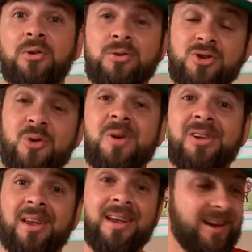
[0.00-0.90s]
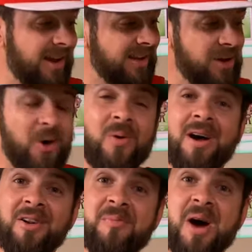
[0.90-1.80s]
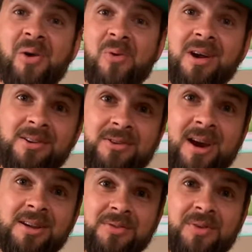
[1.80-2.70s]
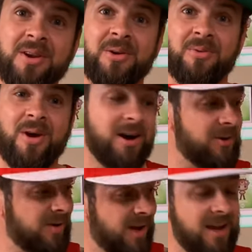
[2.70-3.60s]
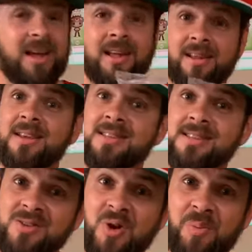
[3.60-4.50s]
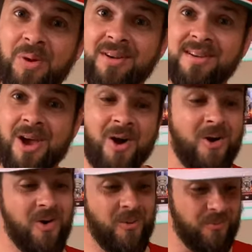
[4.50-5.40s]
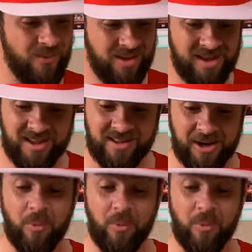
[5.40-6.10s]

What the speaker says: Shumi, you know what? No matter what, you guys freaking rock, okay? This is super dope. Like,